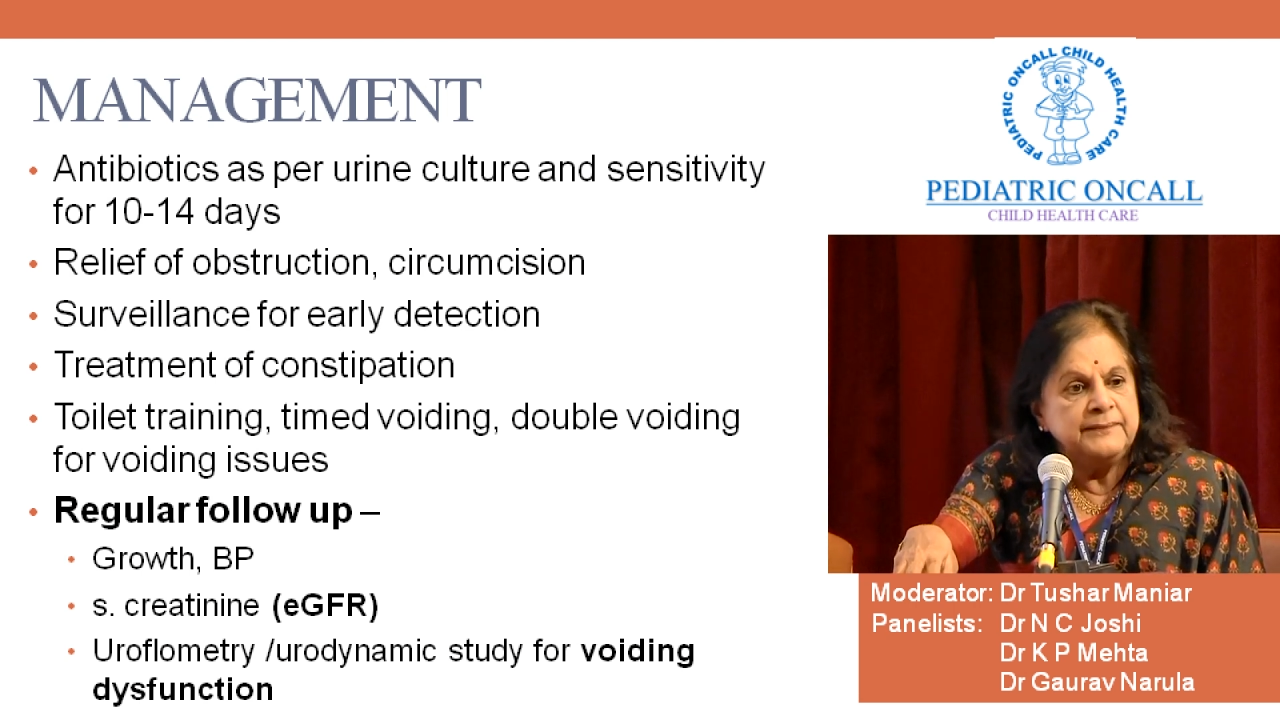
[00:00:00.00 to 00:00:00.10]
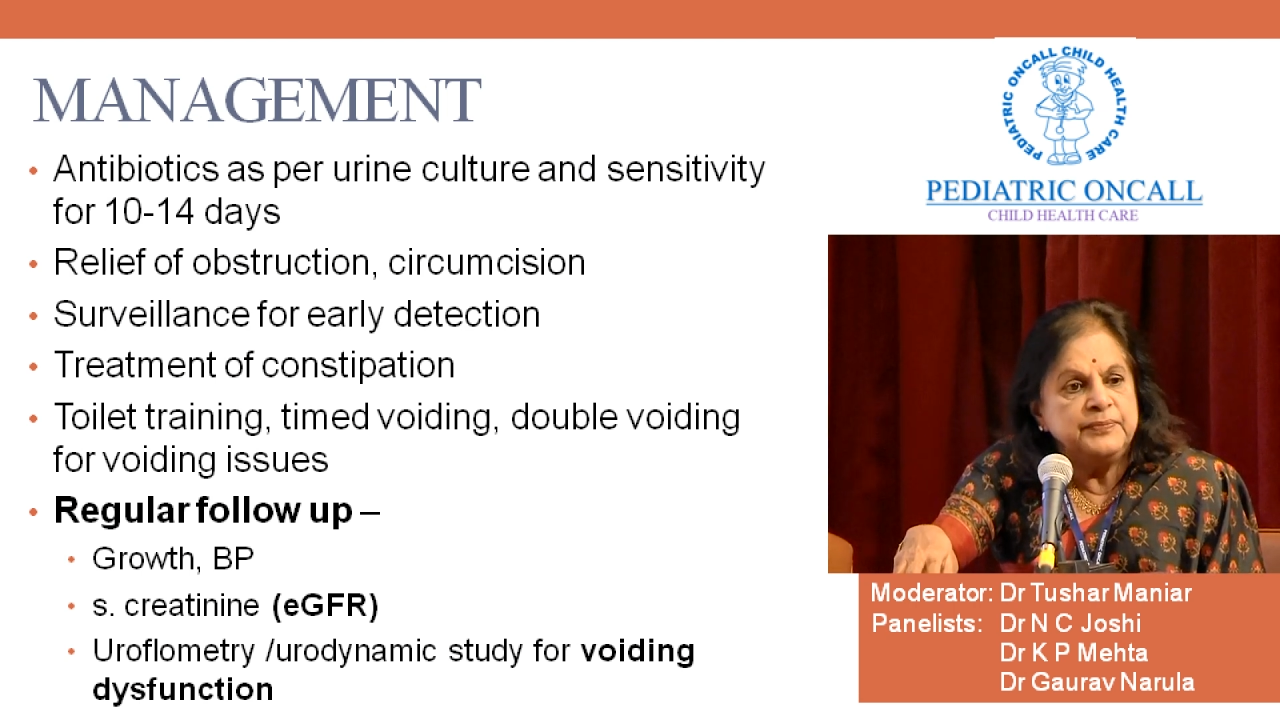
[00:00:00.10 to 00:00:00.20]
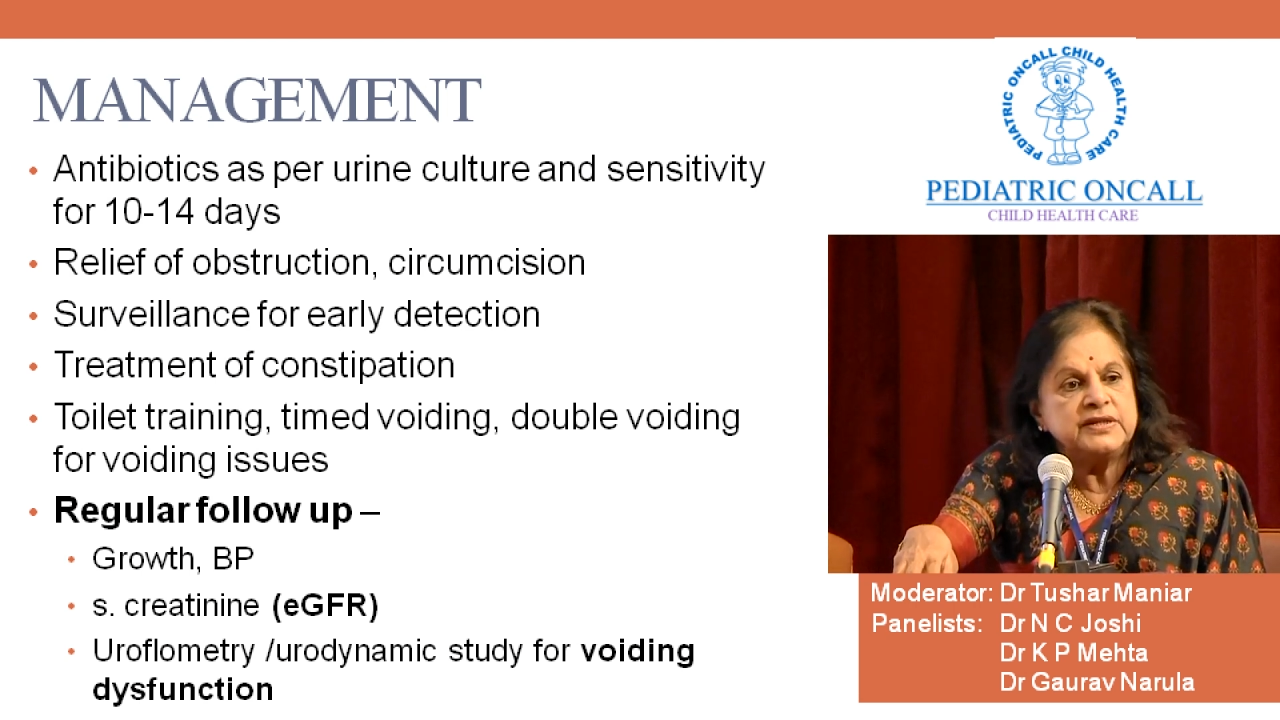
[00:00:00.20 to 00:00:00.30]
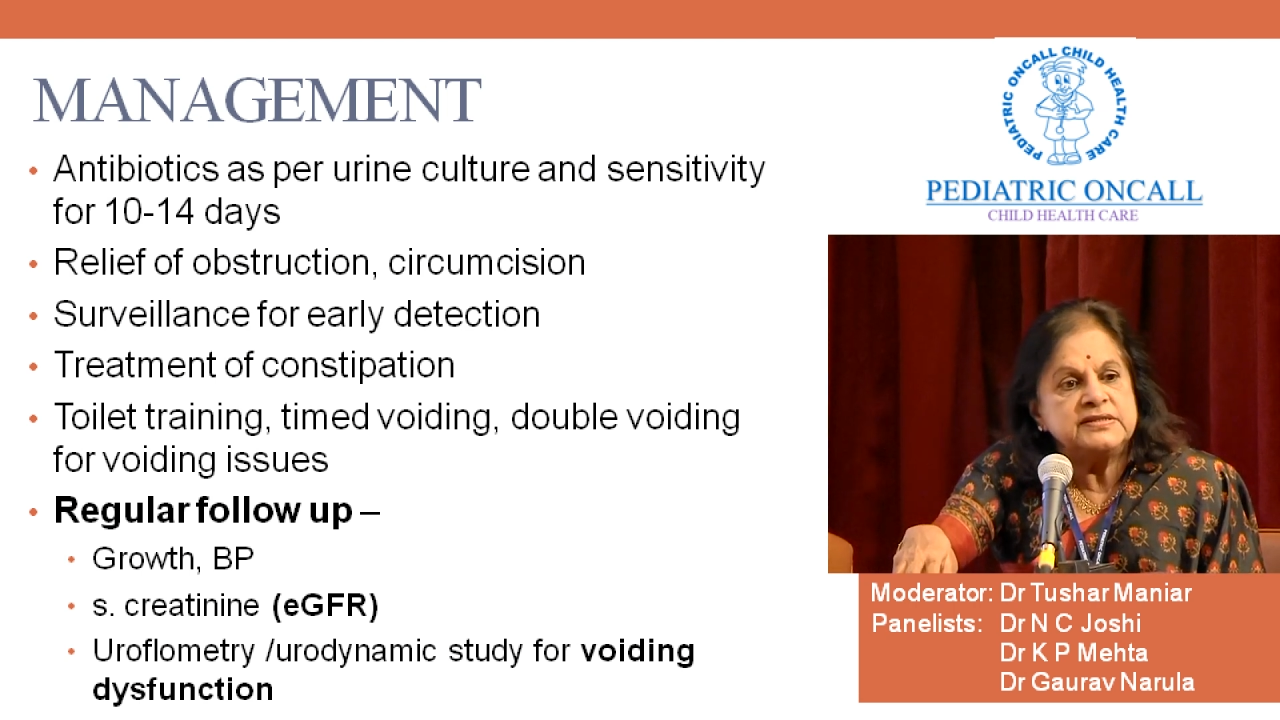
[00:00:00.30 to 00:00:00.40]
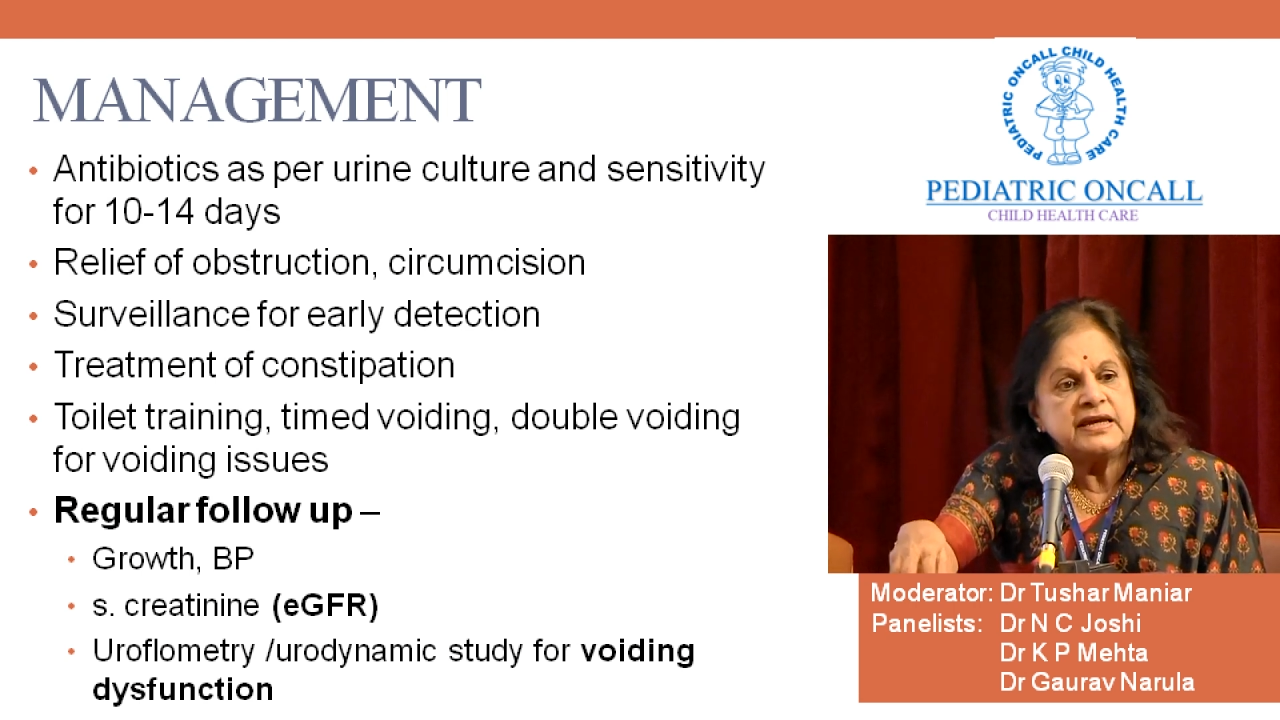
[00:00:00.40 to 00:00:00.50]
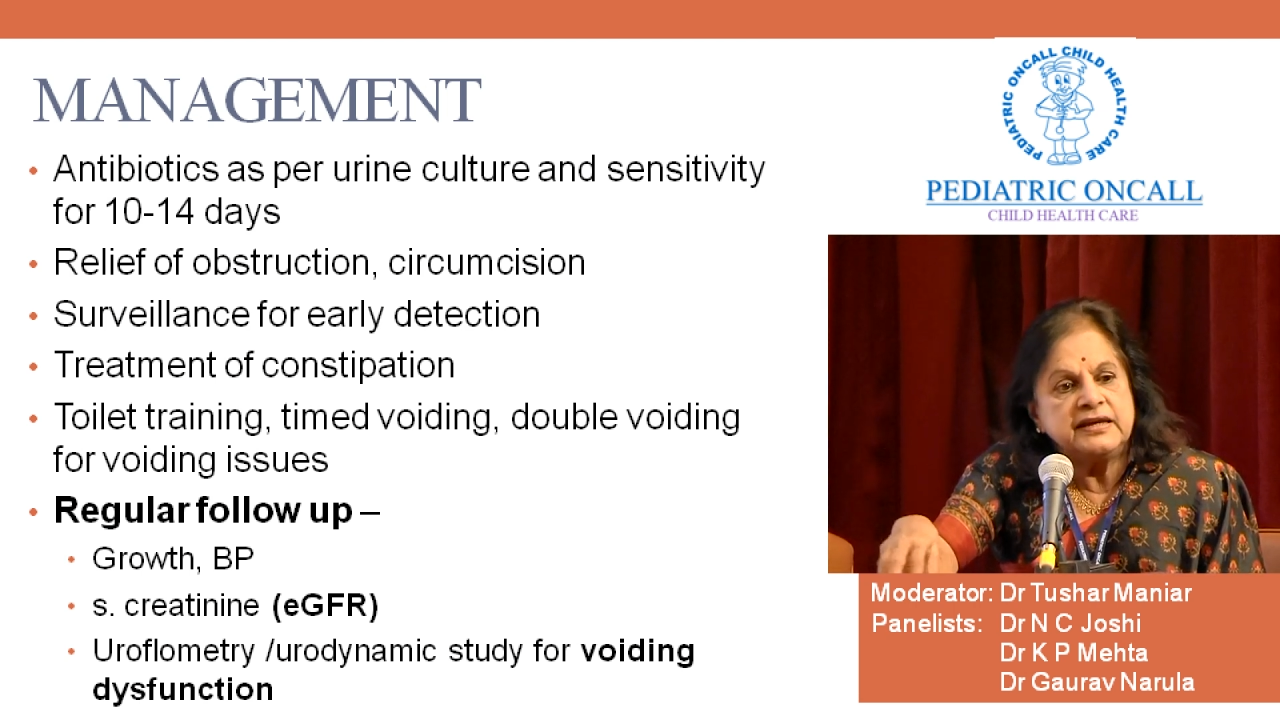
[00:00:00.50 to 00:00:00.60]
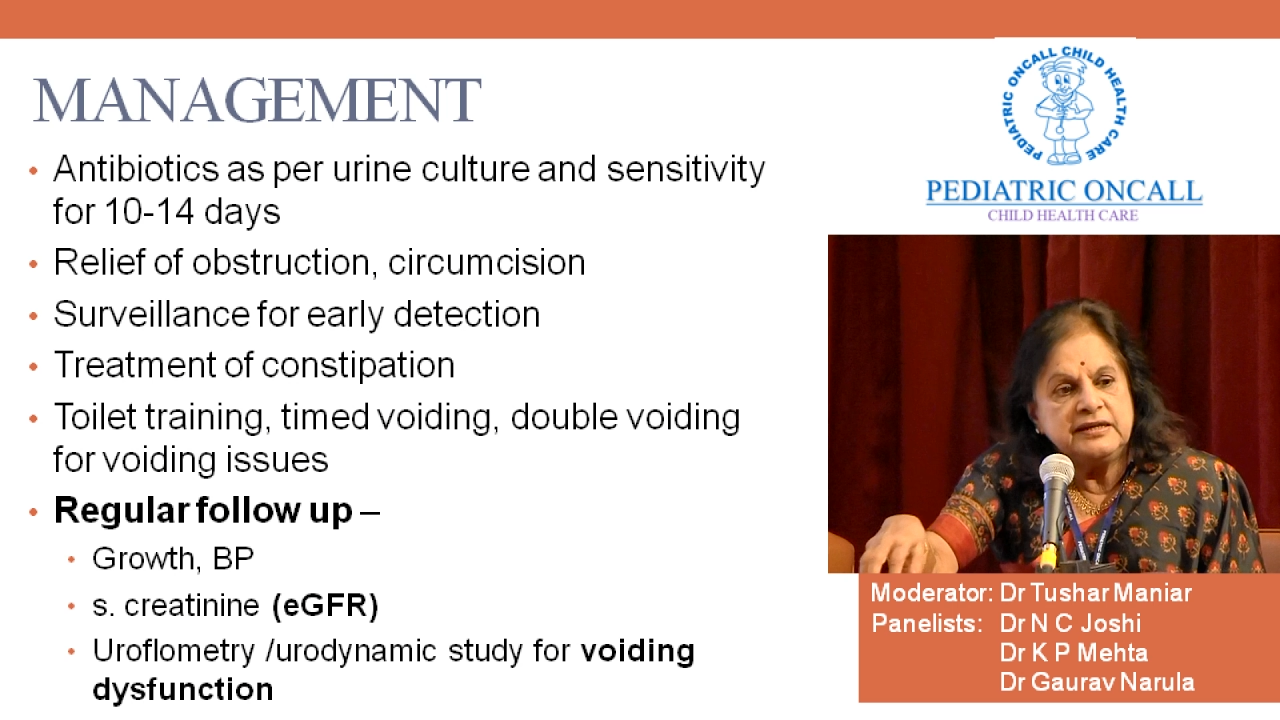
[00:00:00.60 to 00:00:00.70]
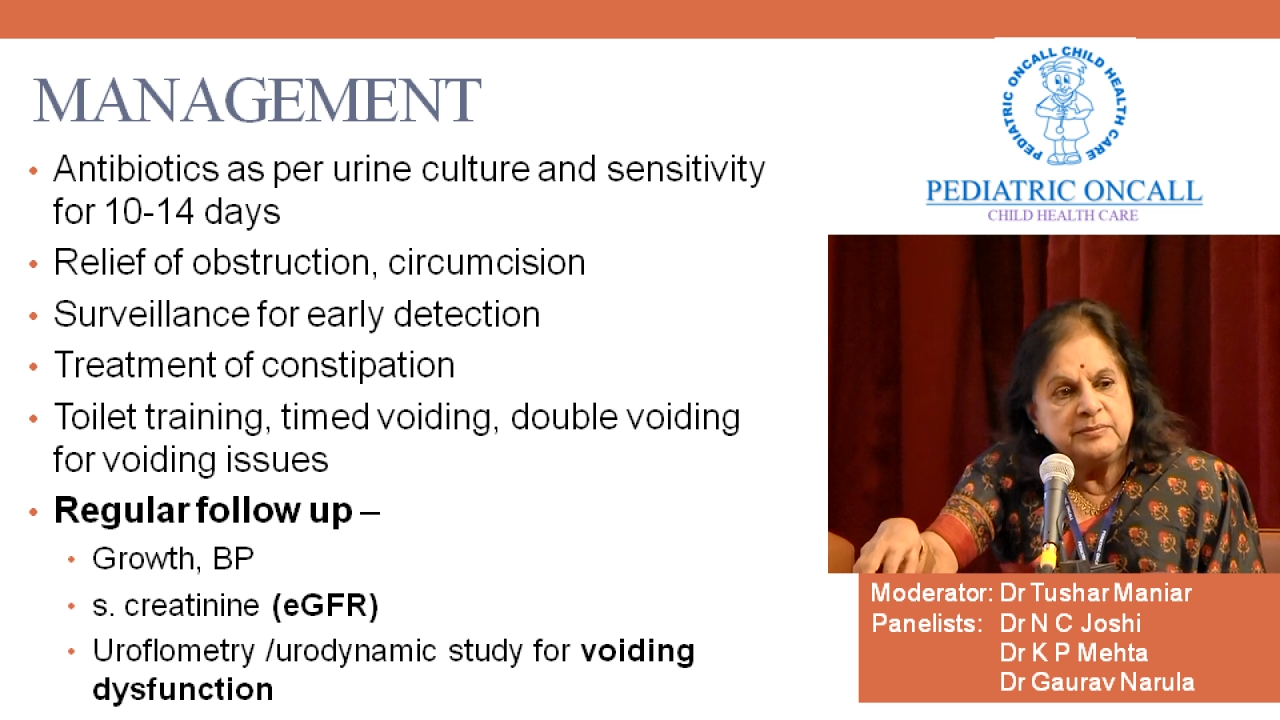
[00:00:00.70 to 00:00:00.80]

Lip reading: The second